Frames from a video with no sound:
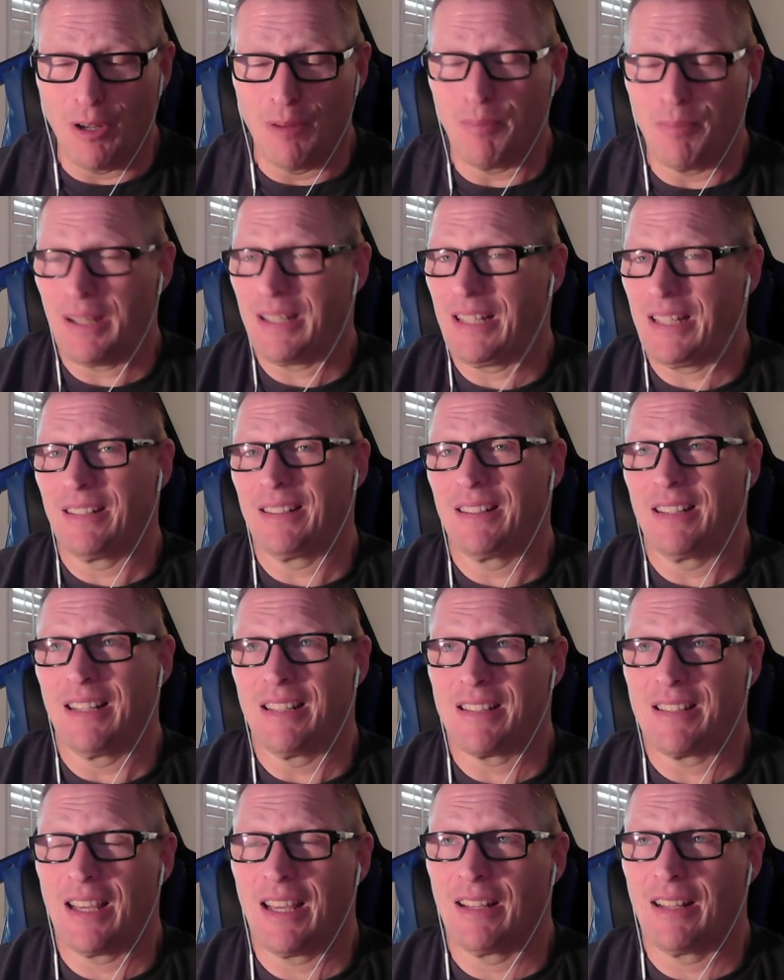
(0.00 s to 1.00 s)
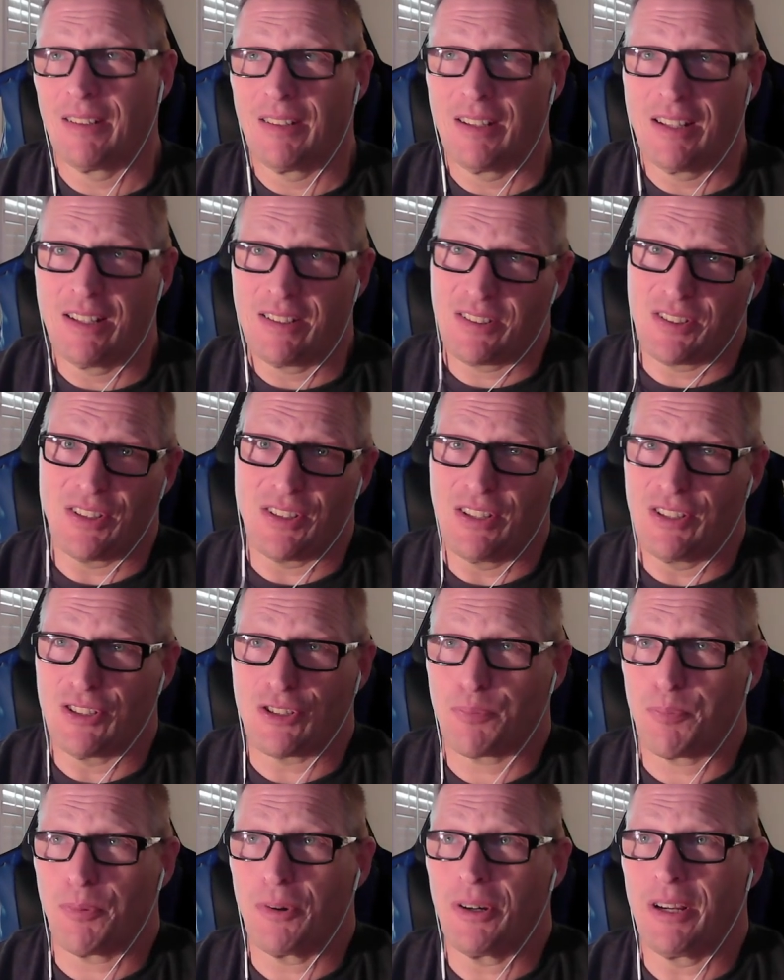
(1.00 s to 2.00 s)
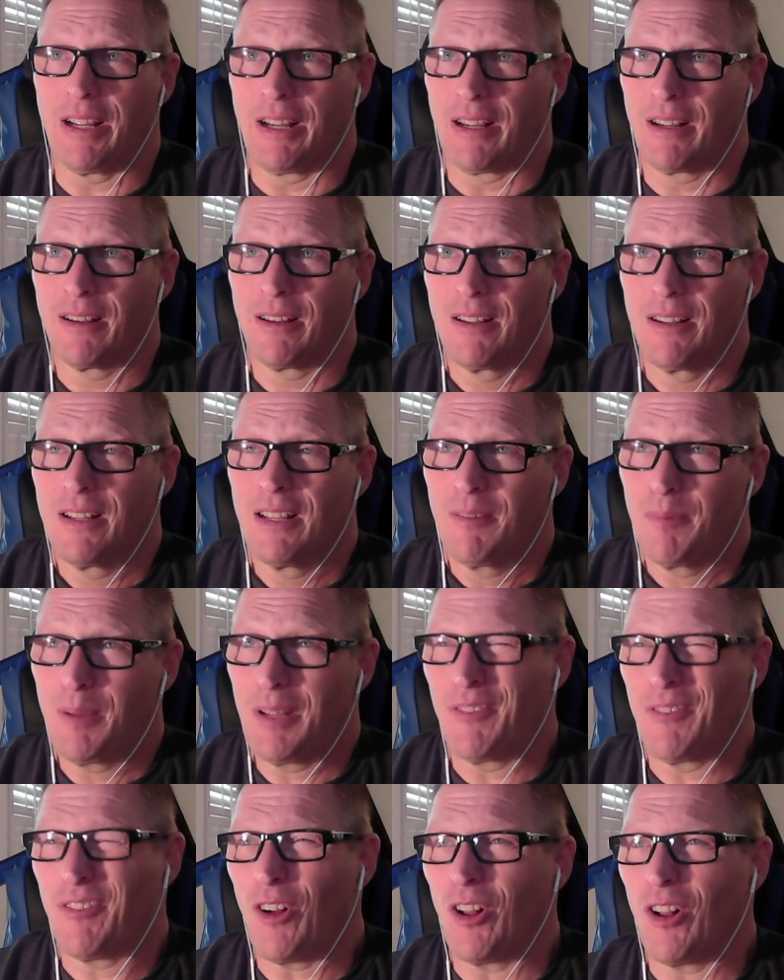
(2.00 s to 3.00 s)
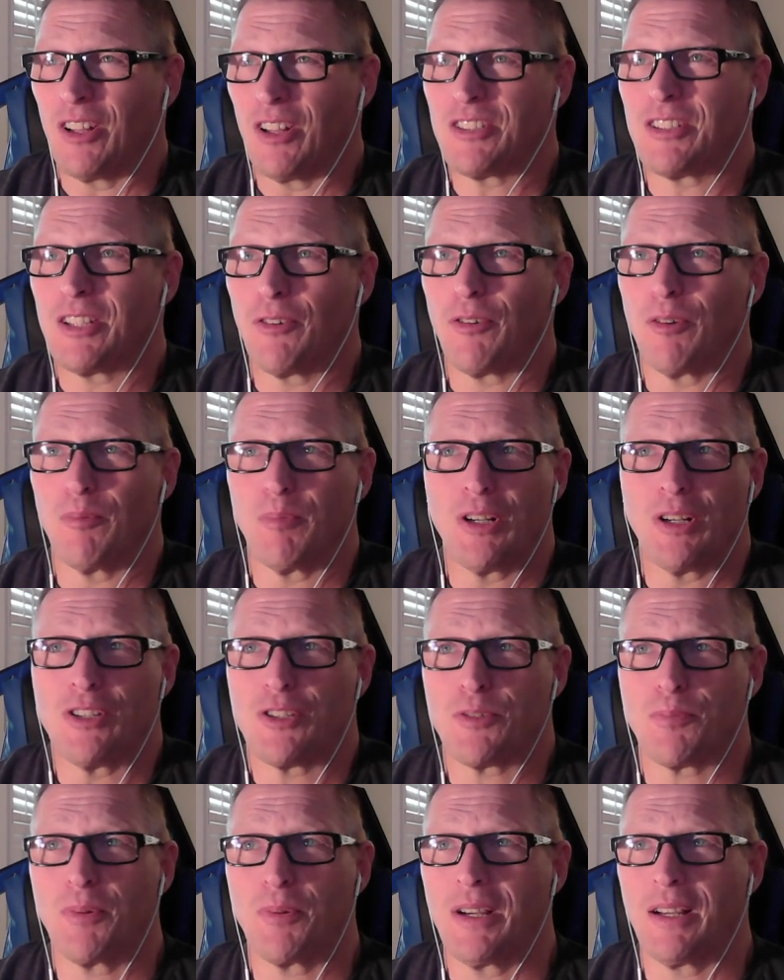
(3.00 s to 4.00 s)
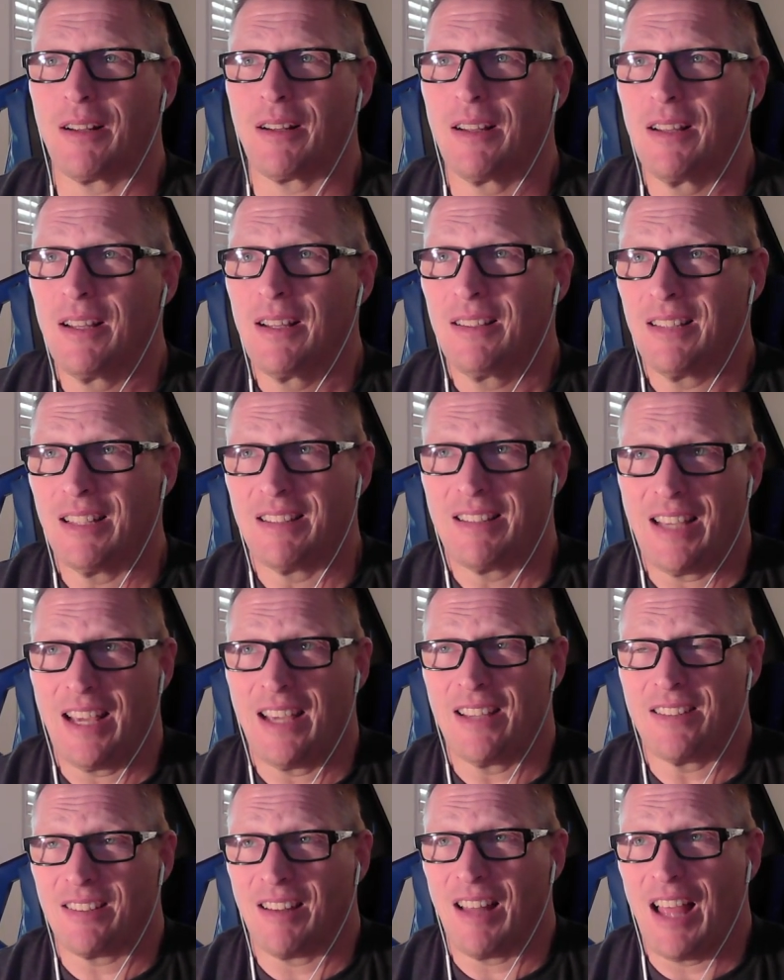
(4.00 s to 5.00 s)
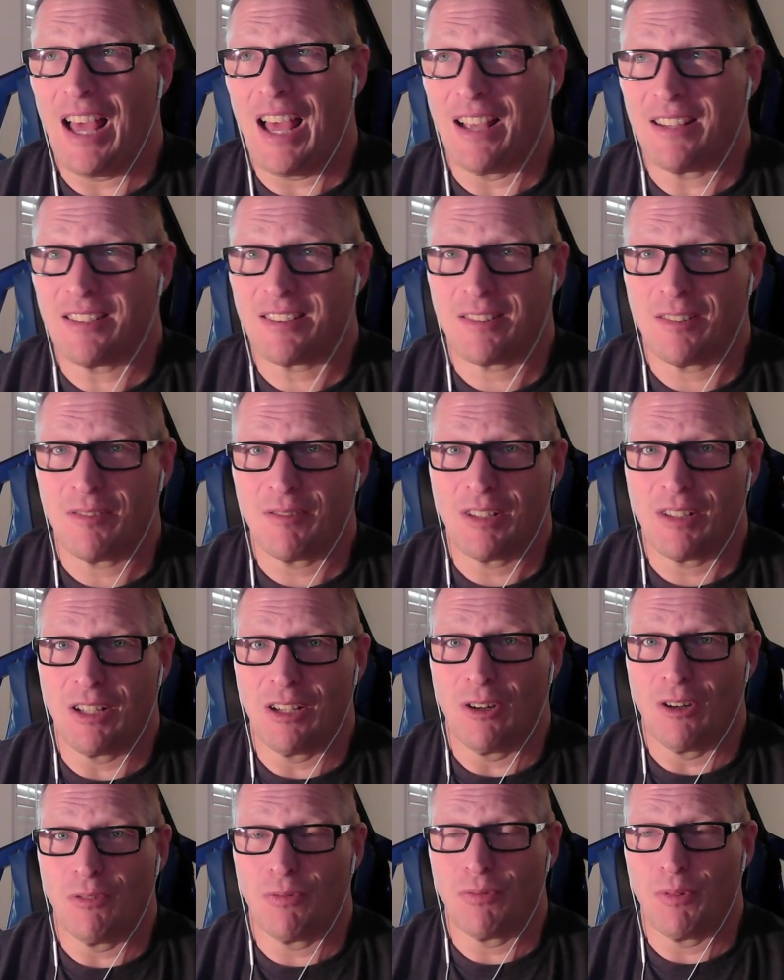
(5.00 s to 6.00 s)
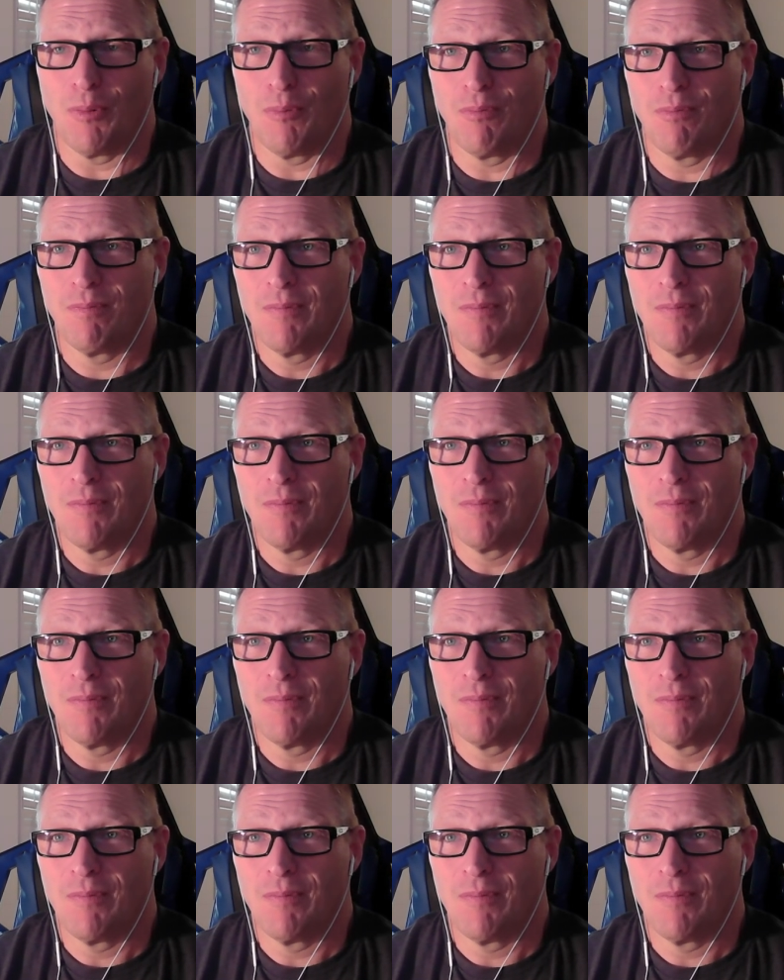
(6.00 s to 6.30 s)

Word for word: And by the end of the day, and this is in spring, in fall it's different, but in spring the days last, you know, from